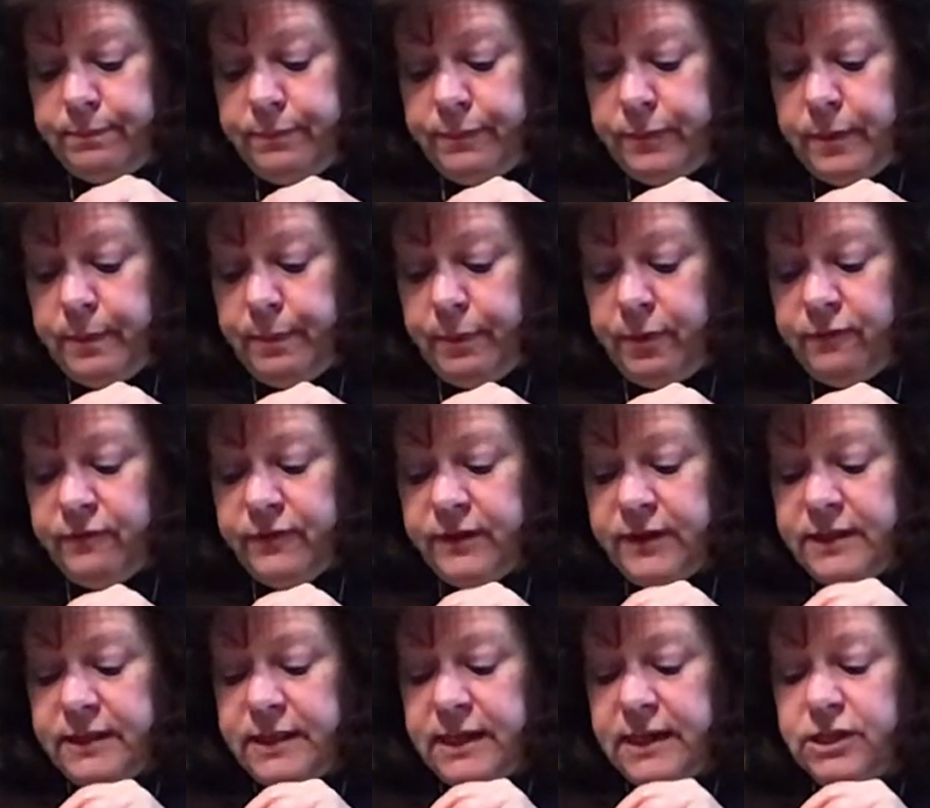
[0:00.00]
the
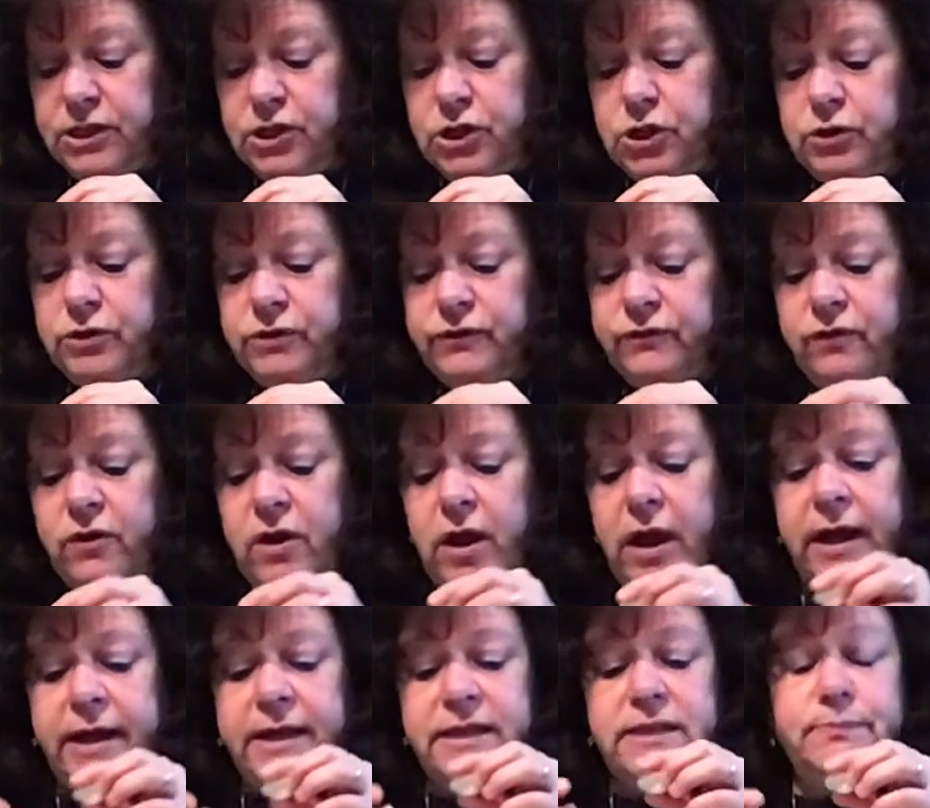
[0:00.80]
perfect thing to use for
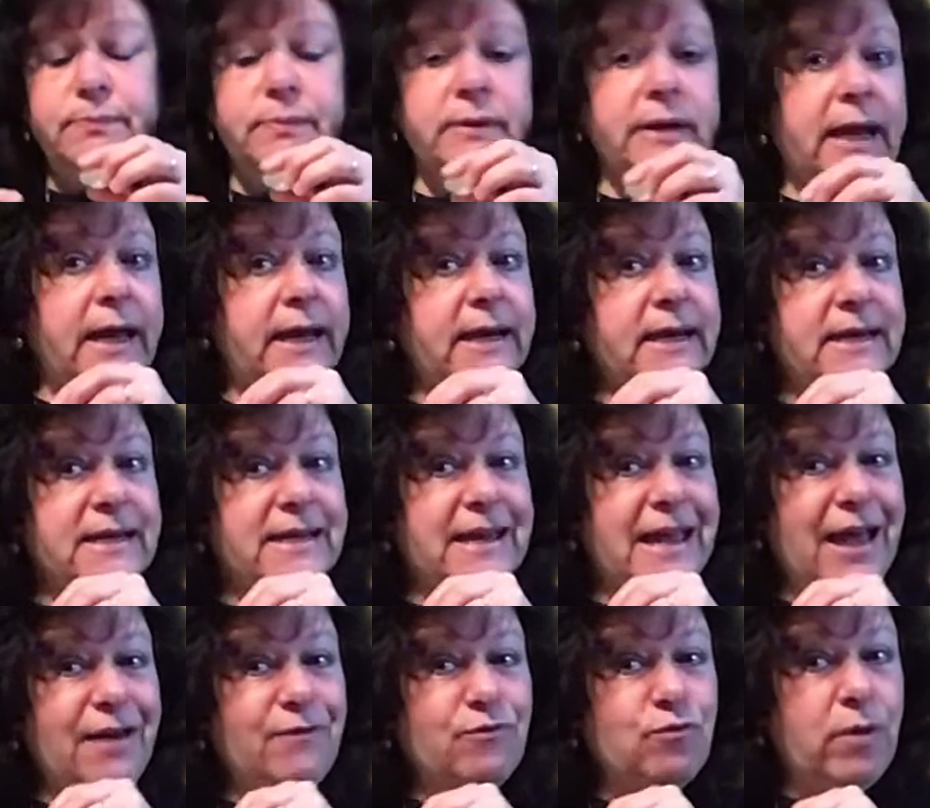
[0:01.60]
eyes, but I
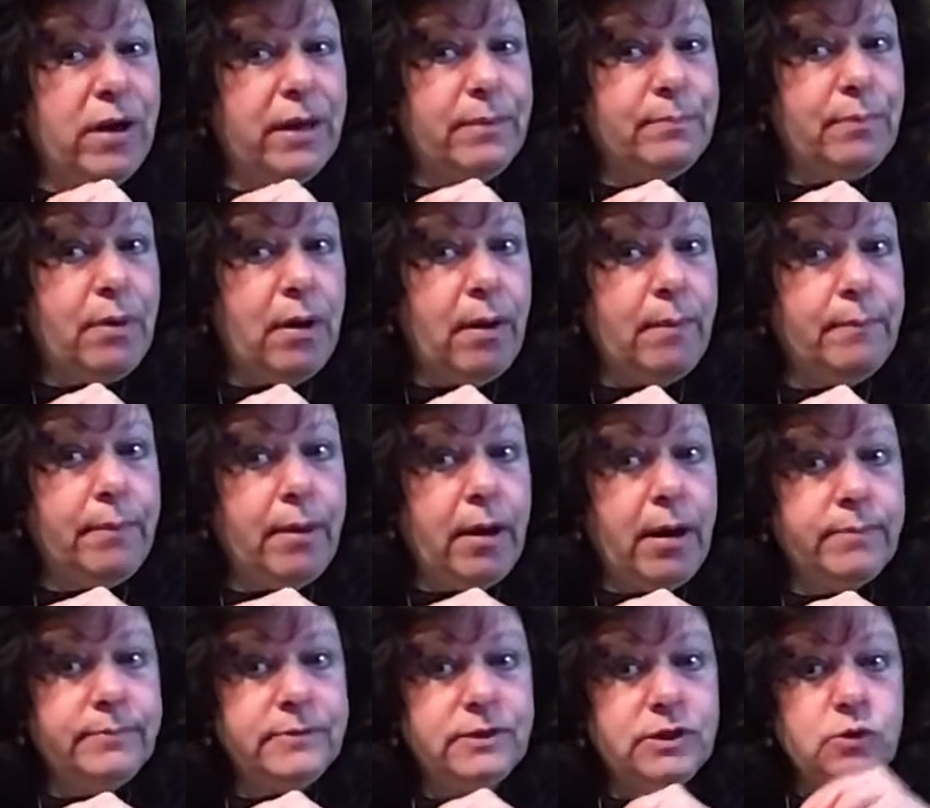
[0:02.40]
didn't have white
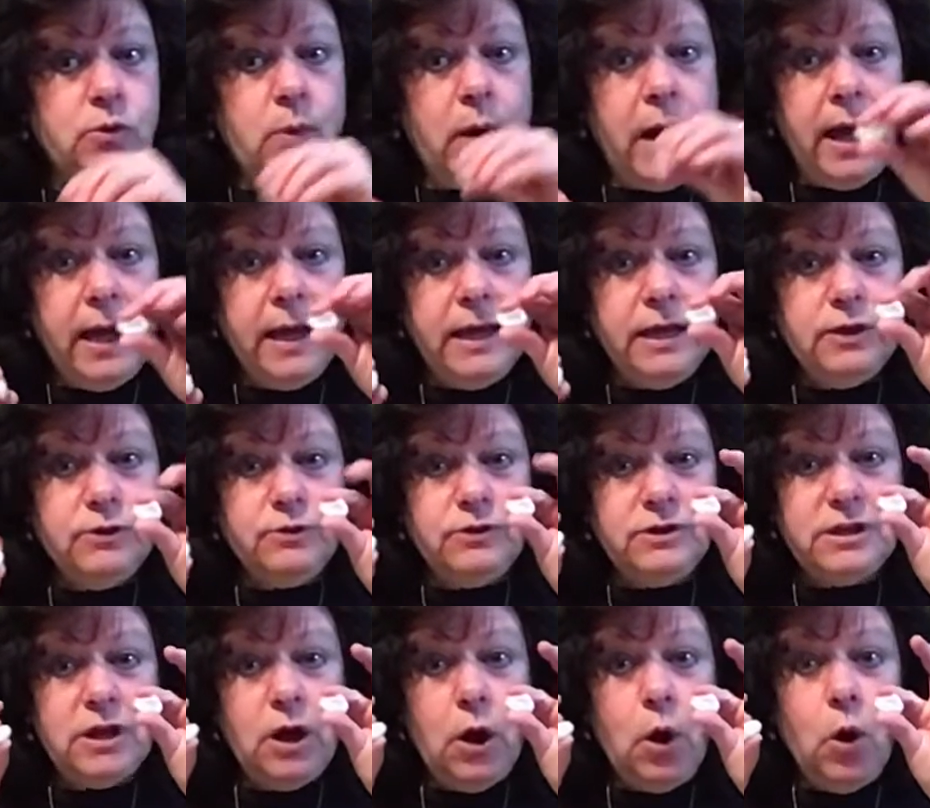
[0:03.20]
pom-poms, so I
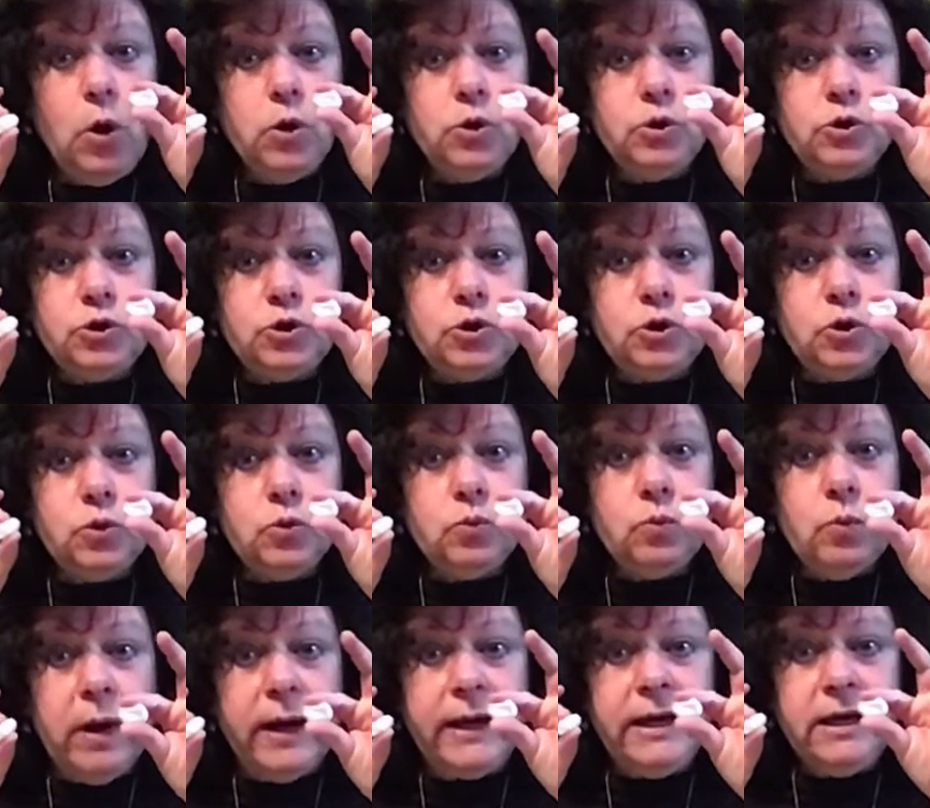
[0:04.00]
used 2
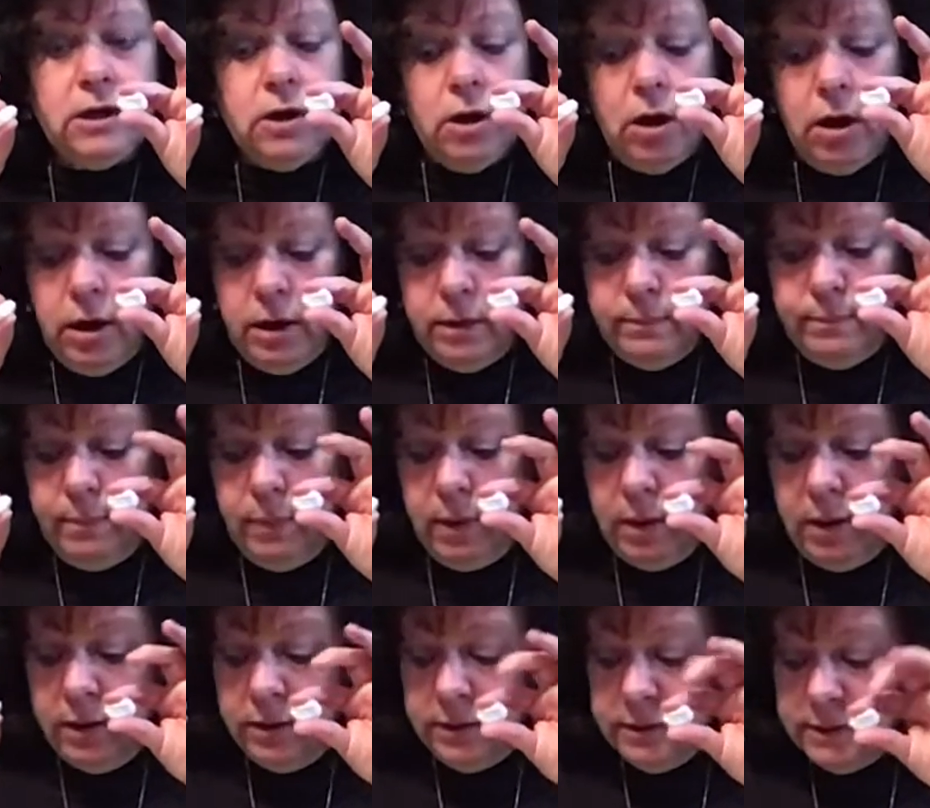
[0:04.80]
white cotton
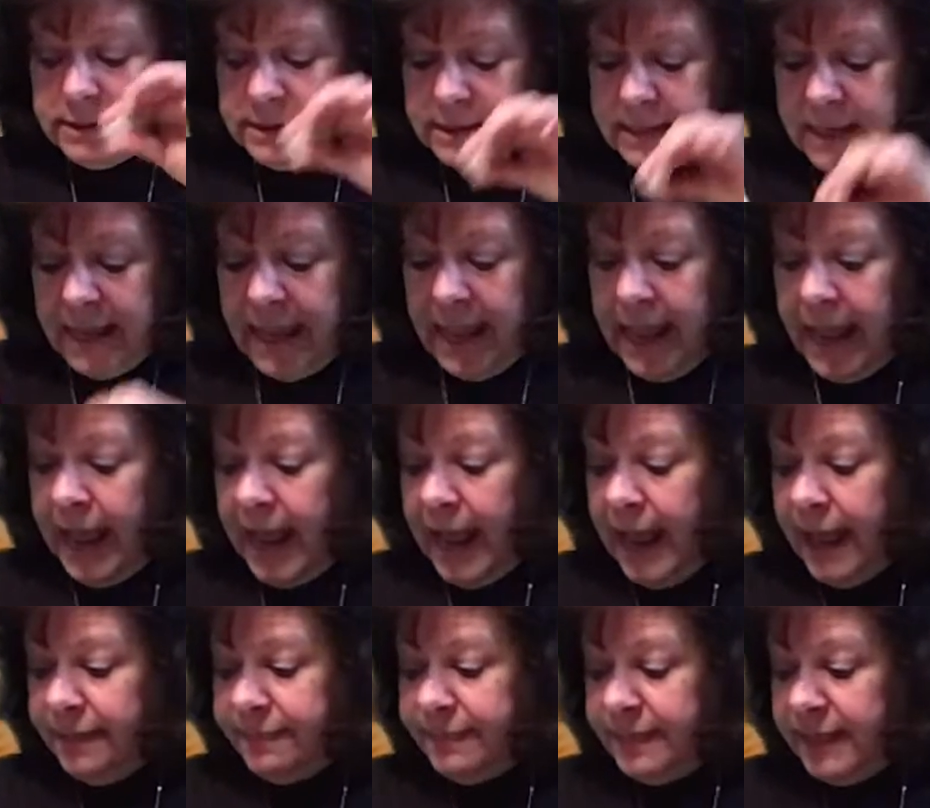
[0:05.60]
balls.
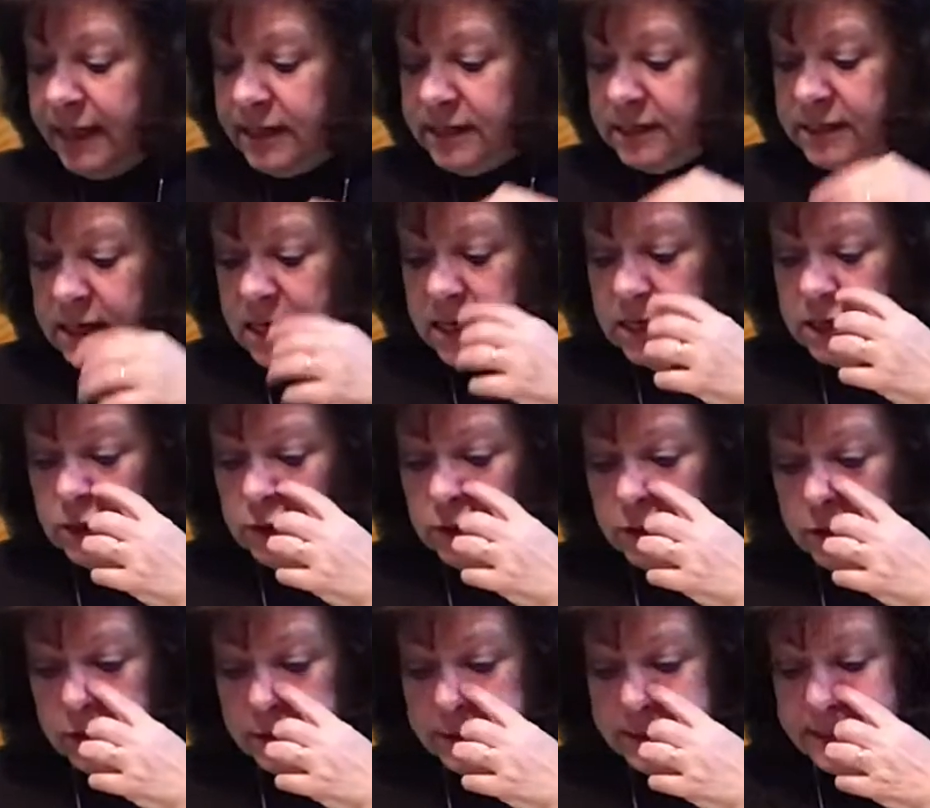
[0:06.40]
And then
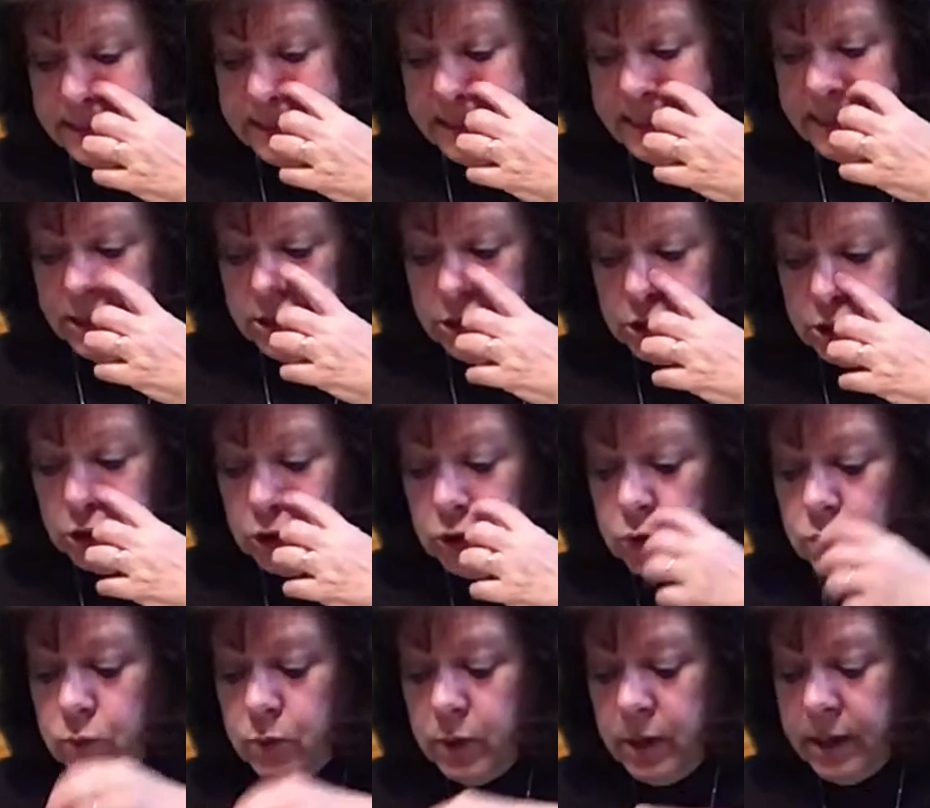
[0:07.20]
you're going to need
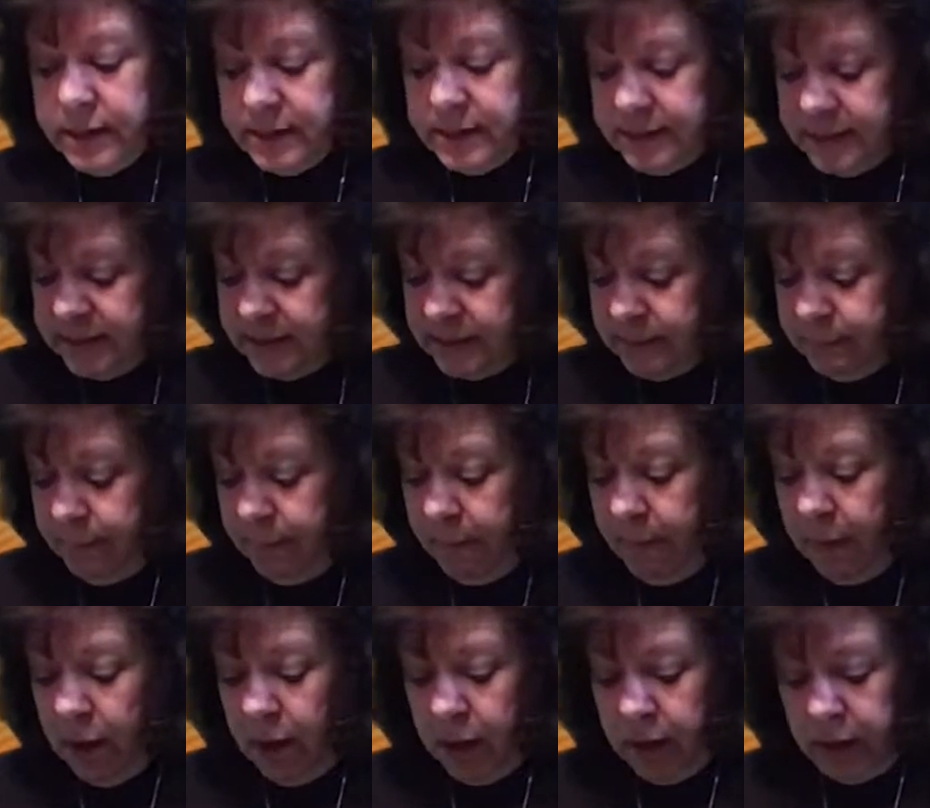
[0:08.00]
2
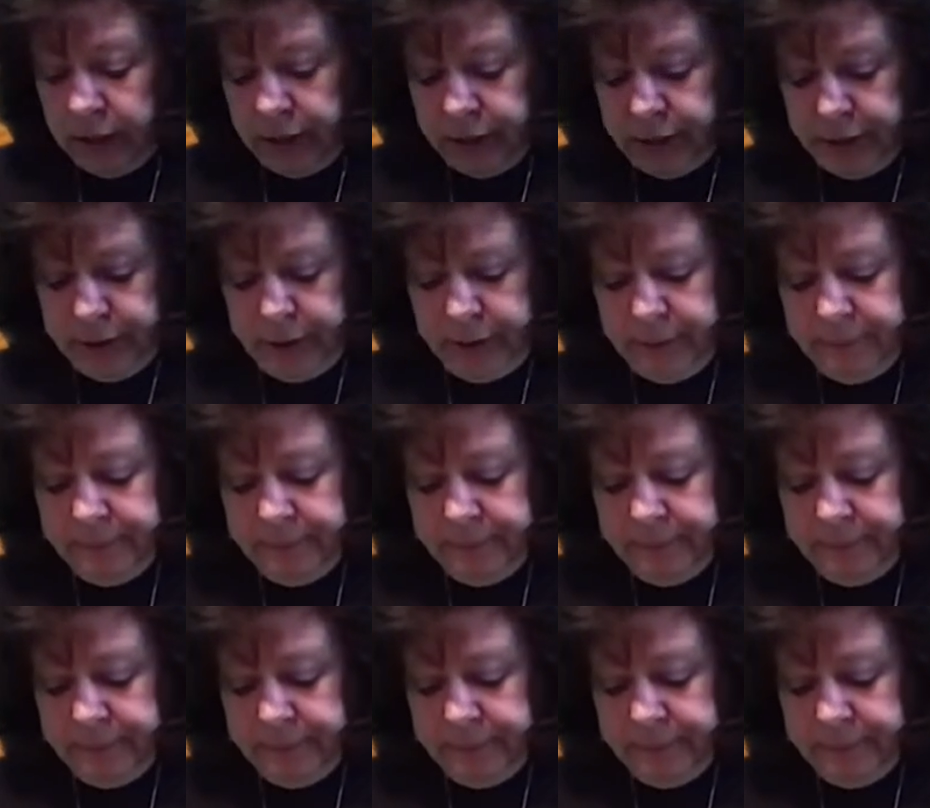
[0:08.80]
smaller